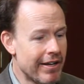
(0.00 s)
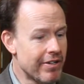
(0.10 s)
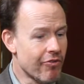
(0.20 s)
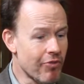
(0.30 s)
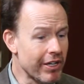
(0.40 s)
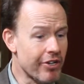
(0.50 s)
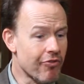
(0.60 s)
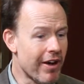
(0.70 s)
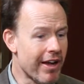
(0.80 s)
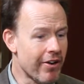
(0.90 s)
just really
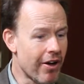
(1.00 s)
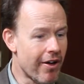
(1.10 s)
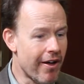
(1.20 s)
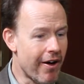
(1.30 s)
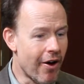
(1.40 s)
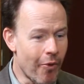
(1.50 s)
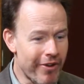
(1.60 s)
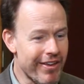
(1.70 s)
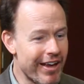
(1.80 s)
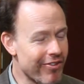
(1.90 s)
trying to
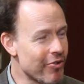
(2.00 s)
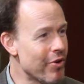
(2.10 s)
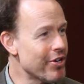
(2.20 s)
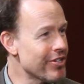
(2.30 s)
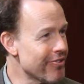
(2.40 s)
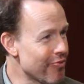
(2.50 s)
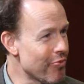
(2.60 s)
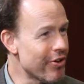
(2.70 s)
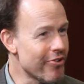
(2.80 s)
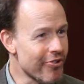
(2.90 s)
always ask the questions,
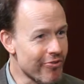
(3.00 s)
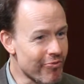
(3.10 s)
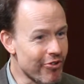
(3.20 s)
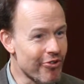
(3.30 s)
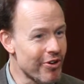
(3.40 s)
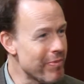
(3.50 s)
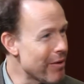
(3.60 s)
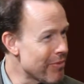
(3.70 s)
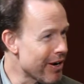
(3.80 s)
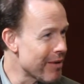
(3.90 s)
what's good
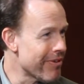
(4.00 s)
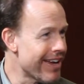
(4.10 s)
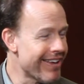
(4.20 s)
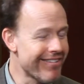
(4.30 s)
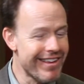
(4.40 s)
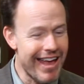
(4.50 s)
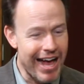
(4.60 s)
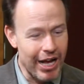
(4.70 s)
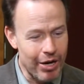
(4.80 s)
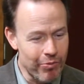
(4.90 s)
about Montgomery ISD,
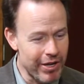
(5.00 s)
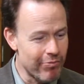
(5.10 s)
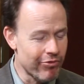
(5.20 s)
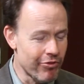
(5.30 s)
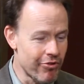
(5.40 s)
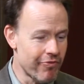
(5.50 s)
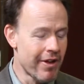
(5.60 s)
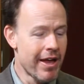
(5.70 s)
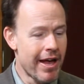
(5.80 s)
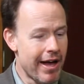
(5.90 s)
how can we improve,
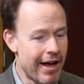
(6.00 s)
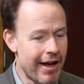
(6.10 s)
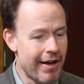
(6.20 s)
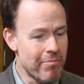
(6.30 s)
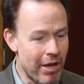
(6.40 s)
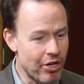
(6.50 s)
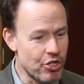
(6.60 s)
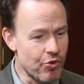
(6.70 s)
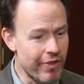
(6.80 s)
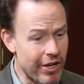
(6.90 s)
making
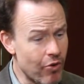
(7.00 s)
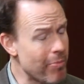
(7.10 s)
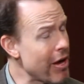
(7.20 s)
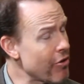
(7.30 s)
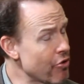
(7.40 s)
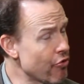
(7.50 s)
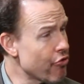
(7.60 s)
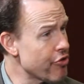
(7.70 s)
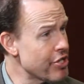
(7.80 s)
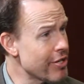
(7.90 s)
sure they know about our new
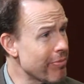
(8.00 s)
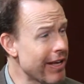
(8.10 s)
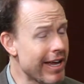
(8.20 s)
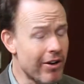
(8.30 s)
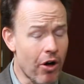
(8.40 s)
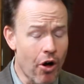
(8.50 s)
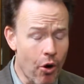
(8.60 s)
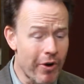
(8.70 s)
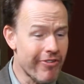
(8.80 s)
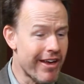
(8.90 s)
strategic plan,
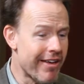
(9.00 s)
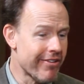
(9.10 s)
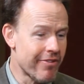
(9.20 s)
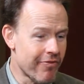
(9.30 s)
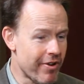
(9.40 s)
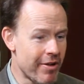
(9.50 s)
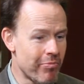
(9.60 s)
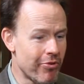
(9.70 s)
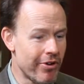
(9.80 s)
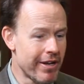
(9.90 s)
always asking for
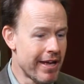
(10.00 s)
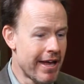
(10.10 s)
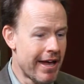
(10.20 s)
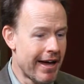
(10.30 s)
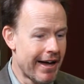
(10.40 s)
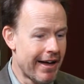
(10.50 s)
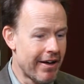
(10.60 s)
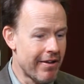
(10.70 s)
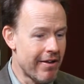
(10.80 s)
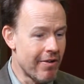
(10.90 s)
input,
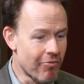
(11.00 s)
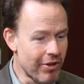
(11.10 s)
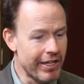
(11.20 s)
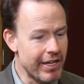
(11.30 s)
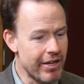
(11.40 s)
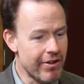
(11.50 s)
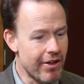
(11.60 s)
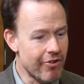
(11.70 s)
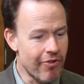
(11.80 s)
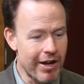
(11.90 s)
and really
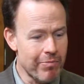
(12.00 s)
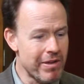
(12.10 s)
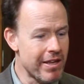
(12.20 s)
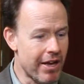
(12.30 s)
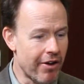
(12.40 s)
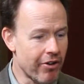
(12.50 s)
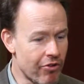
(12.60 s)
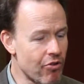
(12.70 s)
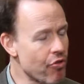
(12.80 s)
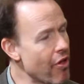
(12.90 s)
trying to be a
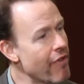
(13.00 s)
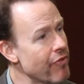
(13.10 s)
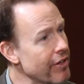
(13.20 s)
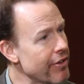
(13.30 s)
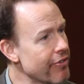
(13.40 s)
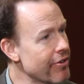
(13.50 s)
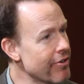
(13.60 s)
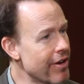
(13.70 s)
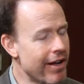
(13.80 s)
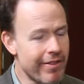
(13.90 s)
good, thoughtful listener.
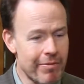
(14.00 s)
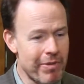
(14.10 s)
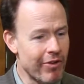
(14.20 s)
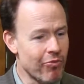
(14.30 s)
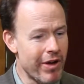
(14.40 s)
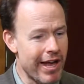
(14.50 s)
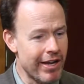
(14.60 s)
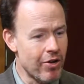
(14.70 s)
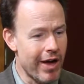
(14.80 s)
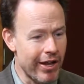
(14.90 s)
The best way I
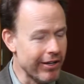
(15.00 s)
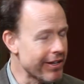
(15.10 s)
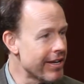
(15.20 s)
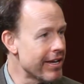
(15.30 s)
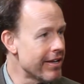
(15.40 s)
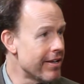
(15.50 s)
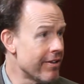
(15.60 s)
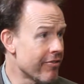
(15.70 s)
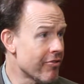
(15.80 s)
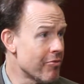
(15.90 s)
know how to lead
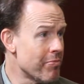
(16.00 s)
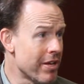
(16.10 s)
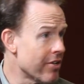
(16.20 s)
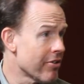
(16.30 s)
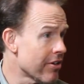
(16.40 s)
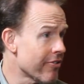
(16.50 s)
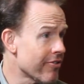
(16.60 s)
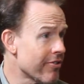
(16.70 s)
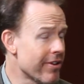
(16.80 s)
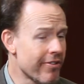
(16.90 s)
is to be a good
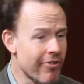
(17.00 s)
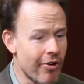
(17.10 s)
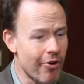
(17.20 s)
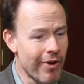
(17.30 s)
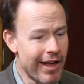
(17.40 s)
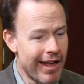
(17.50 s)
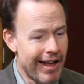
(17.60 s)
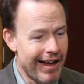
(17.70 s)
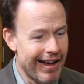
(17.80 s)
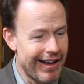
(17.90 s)
listener, and so
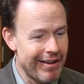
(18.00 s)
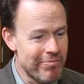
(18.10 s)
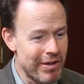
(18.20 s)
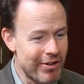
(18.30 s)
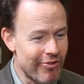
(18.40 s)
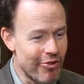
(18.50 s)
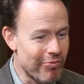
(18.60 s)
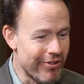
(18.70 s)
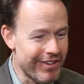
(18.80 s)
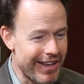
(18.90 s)
being
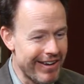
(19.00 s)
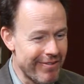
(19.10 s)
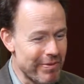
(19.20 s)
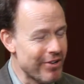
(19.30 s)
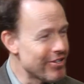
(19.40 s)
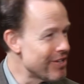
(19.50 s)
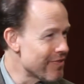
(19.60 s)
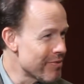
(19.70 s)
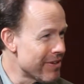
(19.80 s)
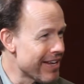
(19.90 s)
superintendent is being
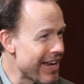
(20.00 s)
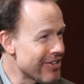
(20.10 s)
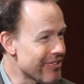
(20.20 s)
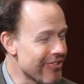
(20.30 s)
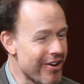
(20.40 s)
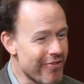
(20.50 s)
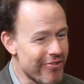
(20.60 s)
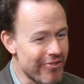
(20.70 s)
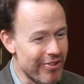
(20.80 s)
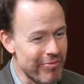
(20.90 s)
chief communications
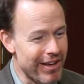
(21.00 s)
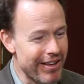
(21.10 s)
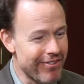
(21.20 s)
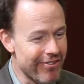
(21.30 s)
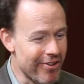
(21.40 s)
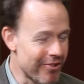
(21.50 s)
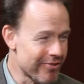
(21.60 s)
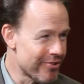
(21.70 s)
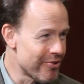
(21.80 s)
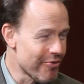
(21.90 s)
officer in some cases, all
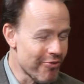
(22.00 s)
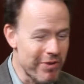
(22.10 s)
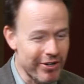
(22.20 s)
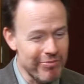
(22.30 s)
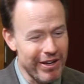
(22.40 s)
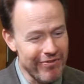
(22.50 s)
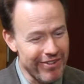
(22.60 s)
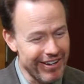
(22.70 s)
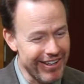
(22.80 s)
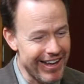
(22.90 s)
due respect to my
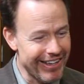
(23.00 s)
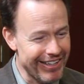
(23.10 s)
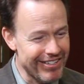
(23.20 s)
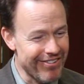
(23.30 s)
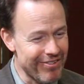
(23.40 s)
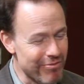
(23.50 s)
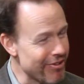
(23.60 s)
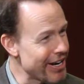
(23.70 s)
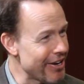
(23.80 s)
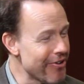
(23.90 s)
friend and colleague Justin
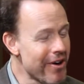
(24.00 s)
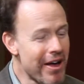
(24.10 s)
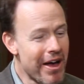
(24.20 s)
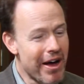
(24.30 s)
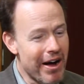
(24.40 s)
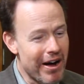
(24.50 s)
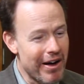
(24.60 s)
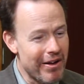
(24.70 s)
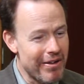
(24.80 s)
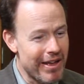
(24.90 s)
Moreno,
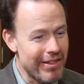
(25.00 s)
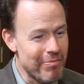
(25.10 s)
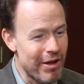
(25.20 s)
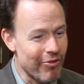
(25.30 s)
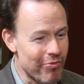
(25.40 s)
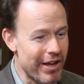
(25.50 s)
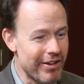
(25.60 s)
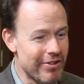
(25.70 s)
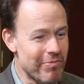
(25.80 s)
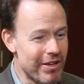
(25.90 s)
and the best way
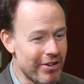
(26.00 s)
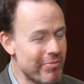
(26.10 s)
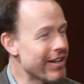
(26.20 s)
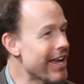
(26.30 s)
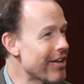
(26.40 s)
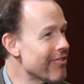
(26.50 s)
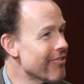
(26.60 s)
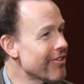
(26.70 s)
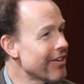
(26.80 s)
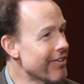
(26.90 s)
to be a communicator
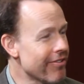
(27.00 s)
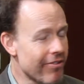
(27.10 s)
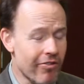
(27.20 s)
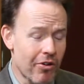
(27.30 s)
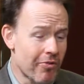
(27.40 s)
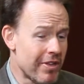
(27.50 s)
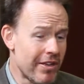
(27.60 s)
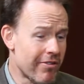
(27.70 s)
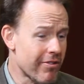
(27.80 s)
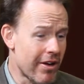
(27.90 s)
is to listen. So
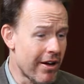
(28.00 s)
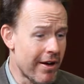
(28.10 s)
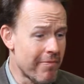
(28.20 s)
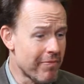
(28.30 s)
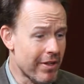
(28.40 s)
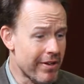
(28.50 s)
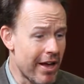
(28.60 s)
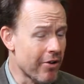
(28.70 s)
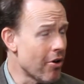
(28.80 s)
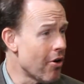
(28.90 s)
these
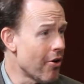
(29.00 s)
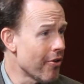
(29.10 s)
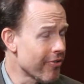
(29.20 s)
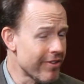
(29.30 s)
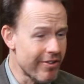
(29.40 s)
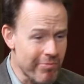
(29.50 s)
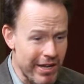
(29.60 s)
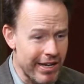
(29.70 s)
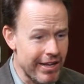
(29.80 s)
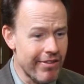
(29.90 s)
town halls, these
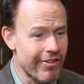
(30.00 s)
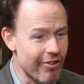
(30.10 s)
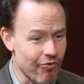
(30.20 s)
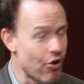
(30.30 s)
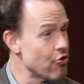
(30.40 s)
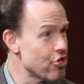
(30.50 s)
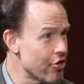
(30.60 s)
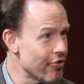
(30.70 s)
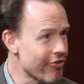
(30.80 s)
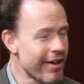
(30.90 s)
meetings, these road
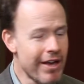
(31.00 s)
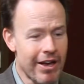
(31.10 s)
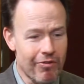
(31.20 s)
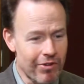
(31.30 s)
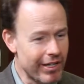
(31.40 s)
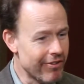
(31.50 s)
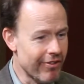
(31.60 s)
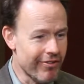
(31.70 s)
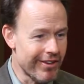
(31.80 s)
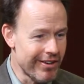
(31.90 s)
shows, really is
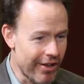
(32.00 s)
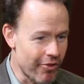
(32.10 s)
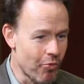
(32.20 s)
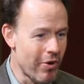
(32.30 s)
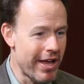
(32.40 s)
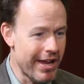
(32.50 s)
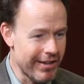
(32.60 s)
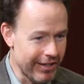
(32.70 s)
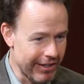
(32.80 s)
just another way to